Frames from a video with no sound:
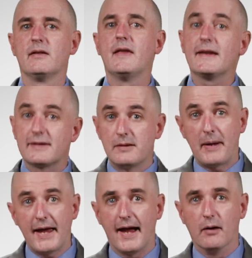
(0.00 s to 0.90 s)
and that's the
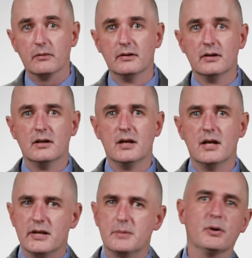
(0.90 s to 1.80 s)
payout.
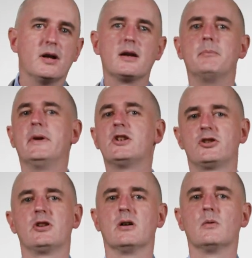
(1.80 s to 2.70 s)
You put on a big
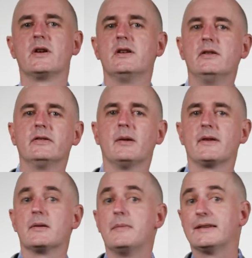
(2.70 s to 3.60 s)
show where you do
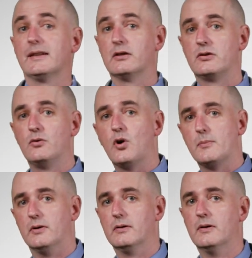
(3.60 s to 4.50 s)
something that makes it look
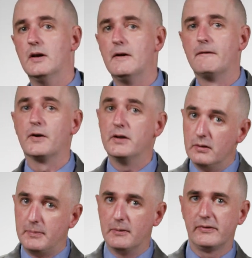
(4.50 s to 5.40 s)
normal for you
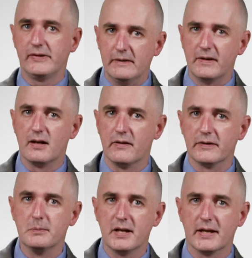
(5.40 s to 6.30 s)
to be receiving all
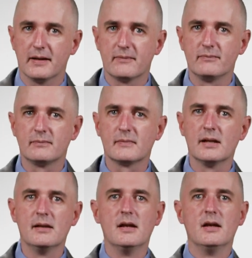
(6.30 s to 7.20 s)
this money.
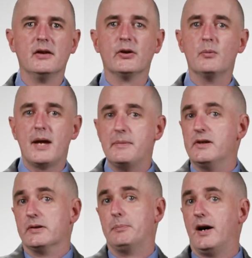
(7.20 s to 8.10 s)
So maybe
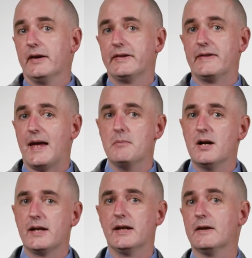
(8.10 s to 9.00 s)
you deposit that
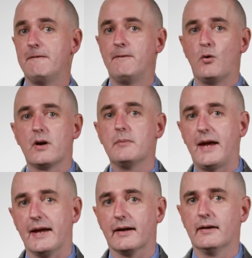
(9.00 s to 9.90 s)
money in a foreign
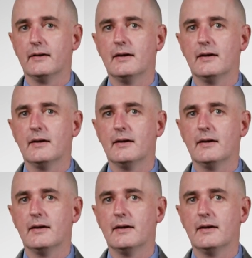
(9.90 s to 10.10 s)
bank,